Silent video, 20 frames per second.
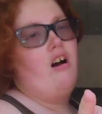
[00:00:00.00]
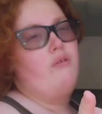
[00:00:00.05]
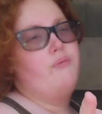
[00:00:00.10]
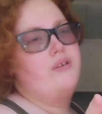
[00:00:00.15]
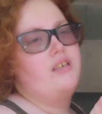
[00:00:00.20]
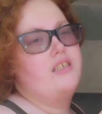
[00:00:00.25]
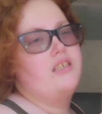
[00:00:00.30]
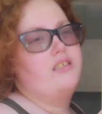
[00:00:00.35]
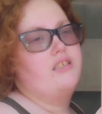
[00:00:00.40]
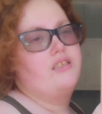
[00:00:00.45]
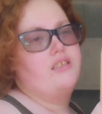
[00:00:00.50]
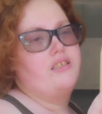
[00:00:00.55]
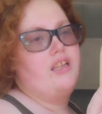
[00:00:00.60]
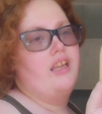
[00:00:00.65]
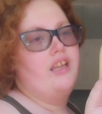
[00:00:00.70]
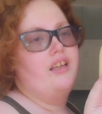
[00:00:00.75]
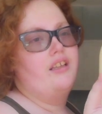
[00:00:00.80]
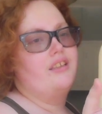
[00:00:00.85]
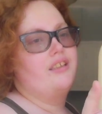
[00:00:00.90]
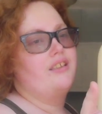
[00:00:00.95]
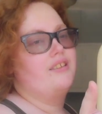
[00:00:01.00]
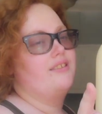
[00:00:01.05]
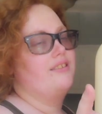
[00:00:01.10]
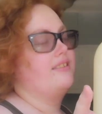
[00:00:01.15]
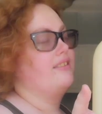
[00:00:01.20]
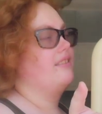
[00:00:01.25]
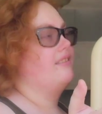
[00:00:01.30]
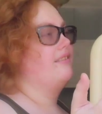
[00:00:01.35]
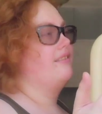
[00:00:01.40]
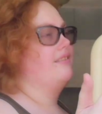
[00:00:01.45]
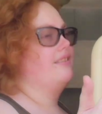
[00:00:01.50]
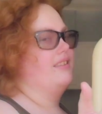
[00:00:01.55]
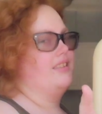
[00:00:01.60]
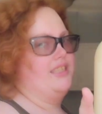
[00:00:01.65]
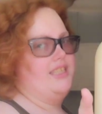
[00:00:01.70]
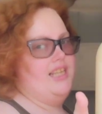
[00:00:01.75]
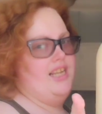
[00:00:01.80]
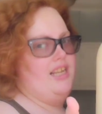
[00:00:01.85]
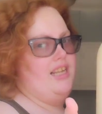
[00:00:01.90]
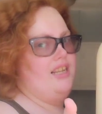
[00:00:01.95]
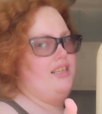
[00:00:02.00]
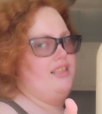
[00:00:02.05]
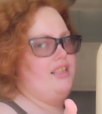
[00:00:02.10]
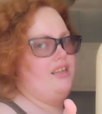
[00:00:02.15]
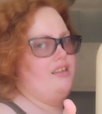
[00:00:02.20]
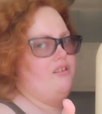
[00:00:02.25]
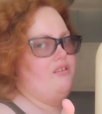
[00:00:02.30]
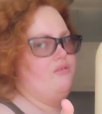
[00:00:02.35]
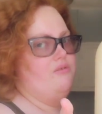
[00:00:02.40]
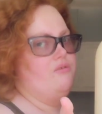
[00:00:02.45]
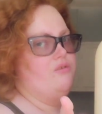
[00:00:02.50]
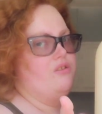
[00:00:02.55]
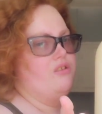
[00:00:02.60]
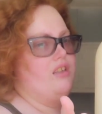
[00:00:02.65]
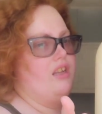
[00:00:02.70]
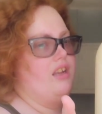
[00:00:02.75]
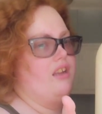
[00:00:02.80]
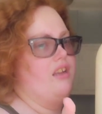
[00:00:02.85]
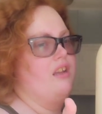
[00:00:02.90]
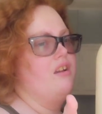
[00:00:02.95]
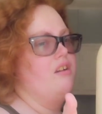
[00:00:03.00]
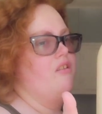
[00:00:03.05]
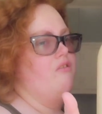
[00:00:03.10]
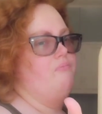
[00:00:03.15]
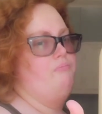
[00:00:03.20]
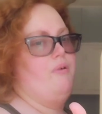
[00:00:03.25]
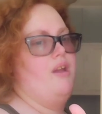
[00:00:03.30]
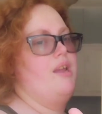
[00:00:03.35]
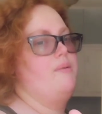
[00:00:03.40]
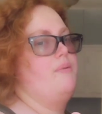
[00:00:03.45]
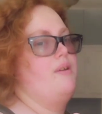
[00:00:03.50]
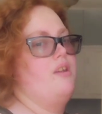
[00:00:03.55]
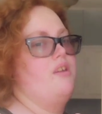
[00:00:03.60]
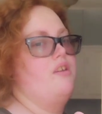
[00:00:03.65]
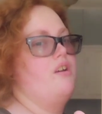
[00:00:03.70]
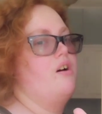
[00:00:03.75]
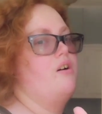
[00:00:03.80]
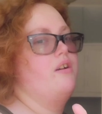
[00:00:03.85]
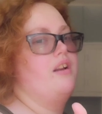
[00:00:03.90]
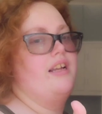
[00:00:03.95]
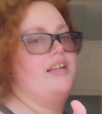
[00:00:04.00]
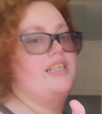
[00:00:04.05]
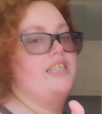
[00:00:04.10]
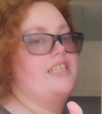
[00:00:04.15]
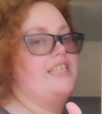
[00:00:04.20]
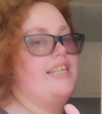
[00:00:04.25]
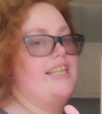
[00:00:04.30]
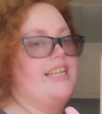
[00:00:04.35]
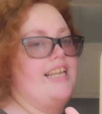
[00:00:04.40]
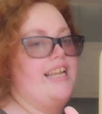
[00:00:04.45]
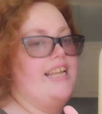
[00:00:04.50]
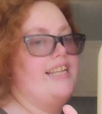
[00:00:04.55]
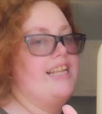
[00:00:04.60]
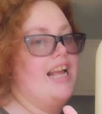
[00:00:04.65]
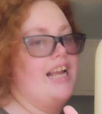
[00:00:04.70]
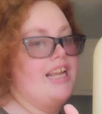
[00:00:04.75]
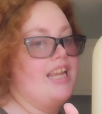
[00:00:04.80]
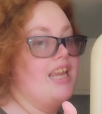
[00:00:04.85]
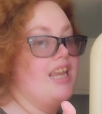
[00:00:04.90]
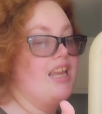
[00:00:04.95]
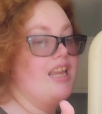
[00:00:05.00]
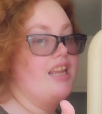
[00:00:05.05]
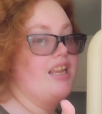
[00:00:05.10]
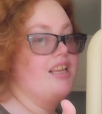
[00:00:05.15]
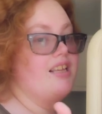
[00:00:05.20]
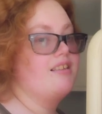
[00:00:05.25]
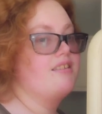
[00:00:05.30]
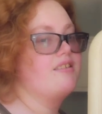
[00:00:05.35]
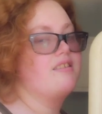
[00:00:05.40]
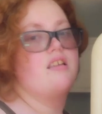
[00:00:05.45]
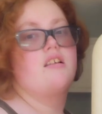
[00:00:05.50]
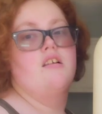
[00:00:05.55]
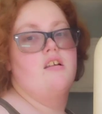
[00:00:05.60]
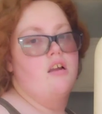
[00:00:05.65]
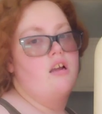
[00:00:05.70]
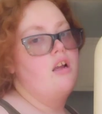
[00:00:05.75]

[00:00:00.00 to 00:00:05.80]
always sing this thing that goes like Baby Yoda and Chicken Nuggies.